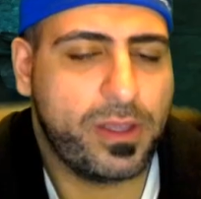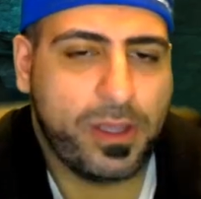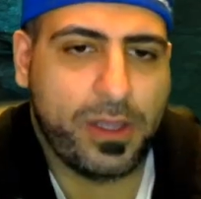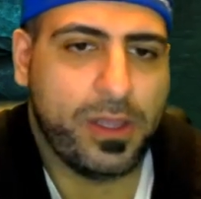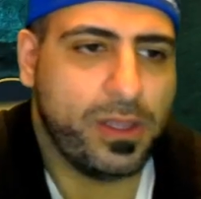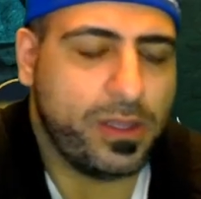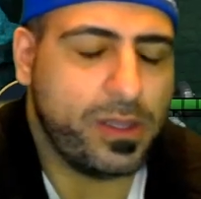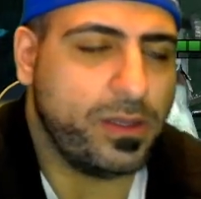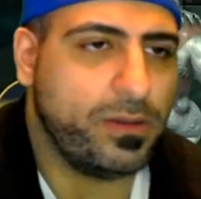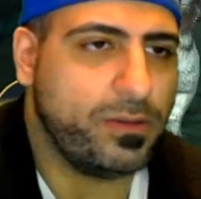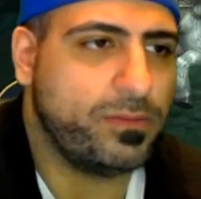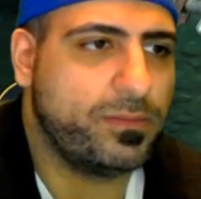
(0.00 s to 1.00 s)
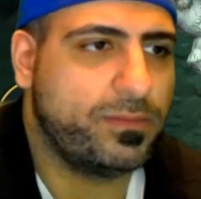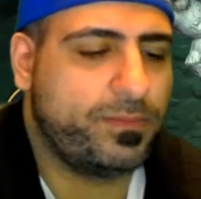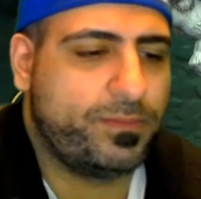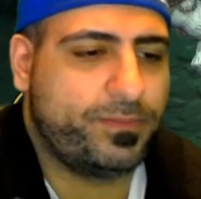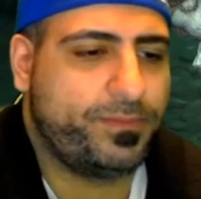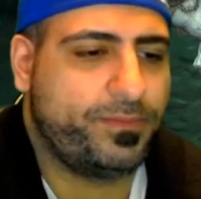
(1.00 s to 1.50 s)

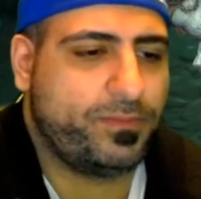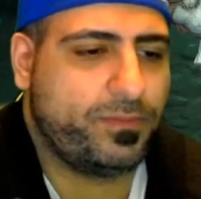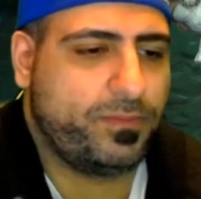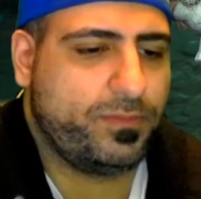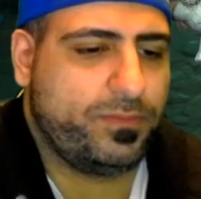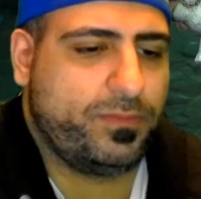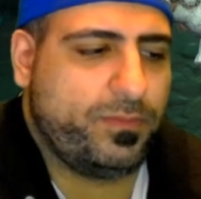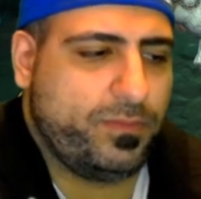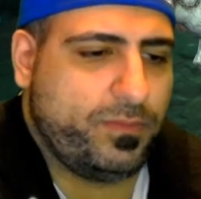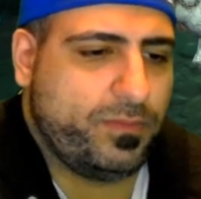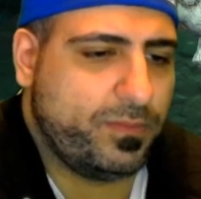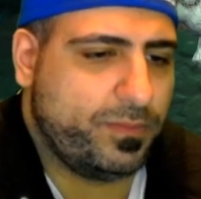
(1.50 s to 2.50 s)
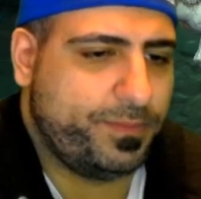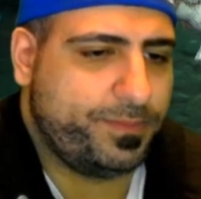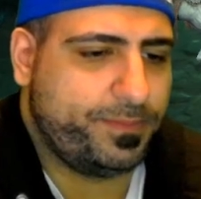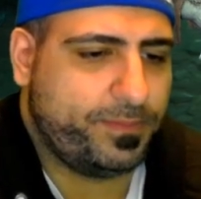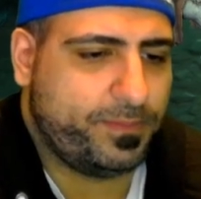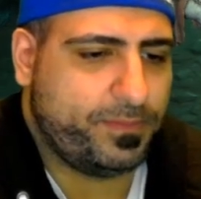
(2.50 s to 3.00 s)

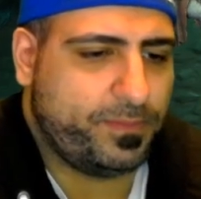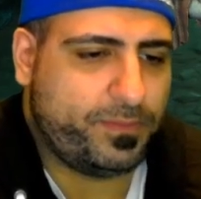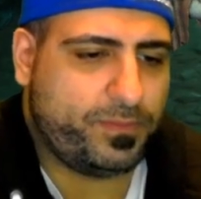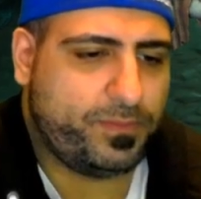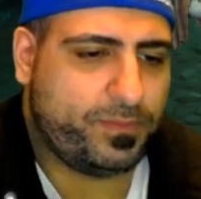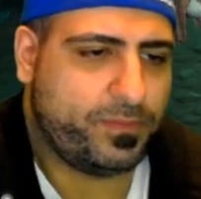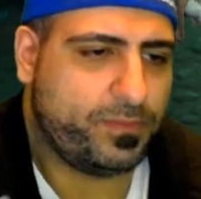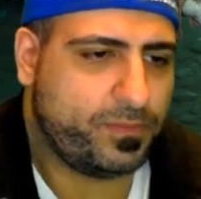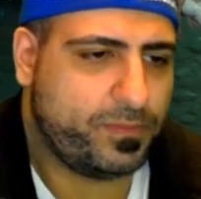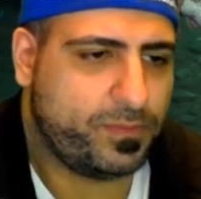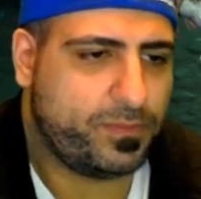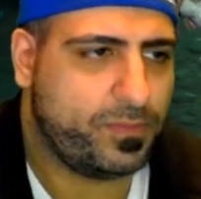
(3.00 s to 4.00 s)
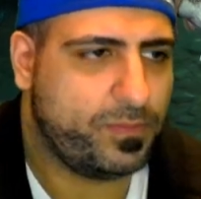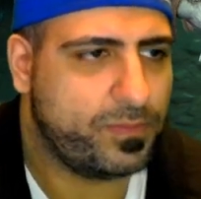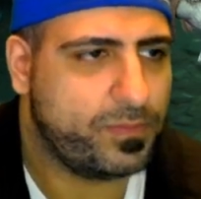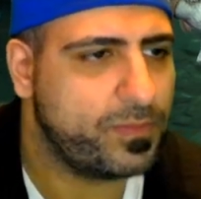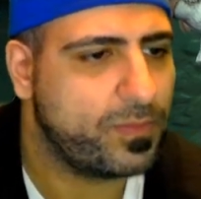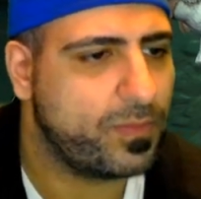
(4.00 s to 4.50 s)

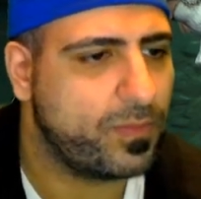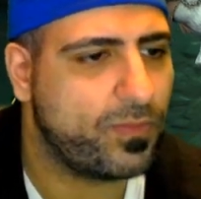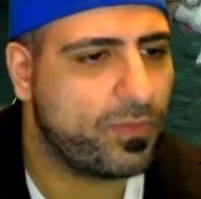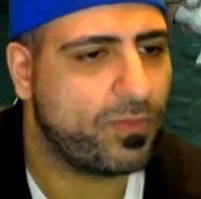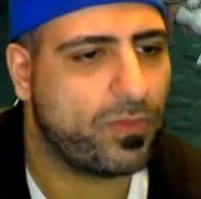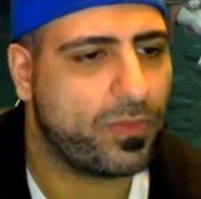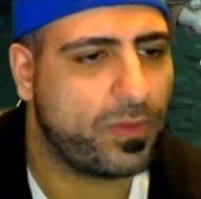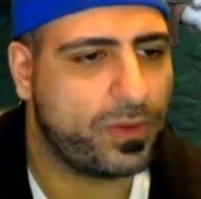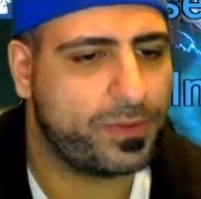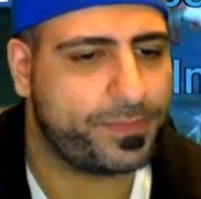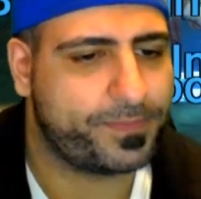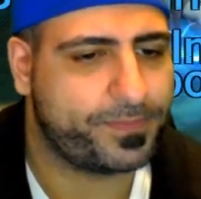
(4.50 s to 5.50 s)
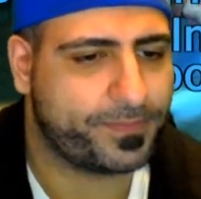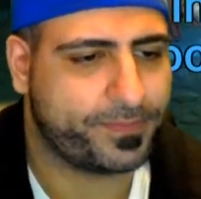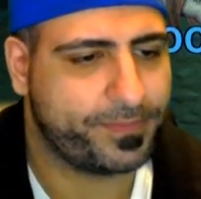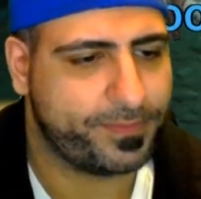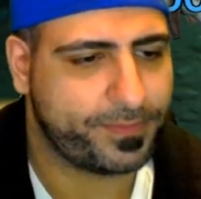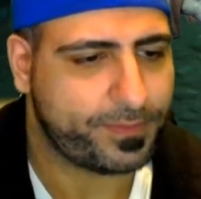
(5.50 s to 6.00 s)

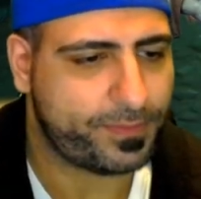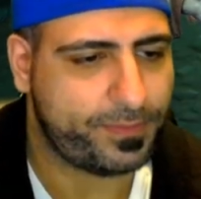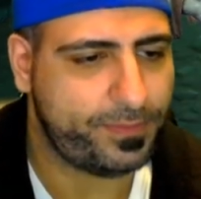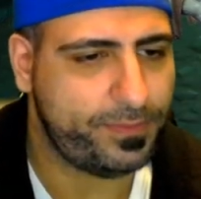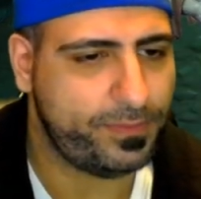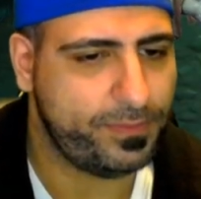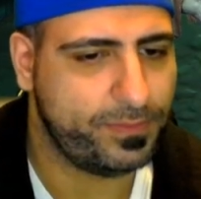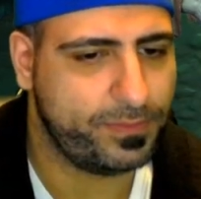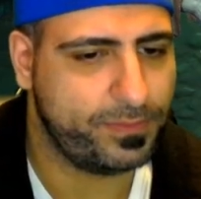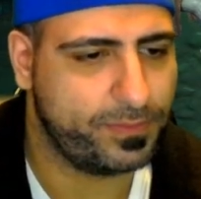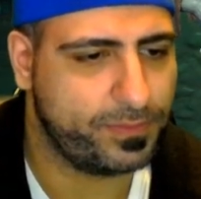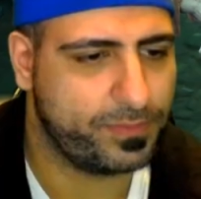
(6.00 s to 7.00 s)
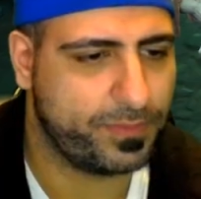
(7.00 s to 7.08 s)
(silence)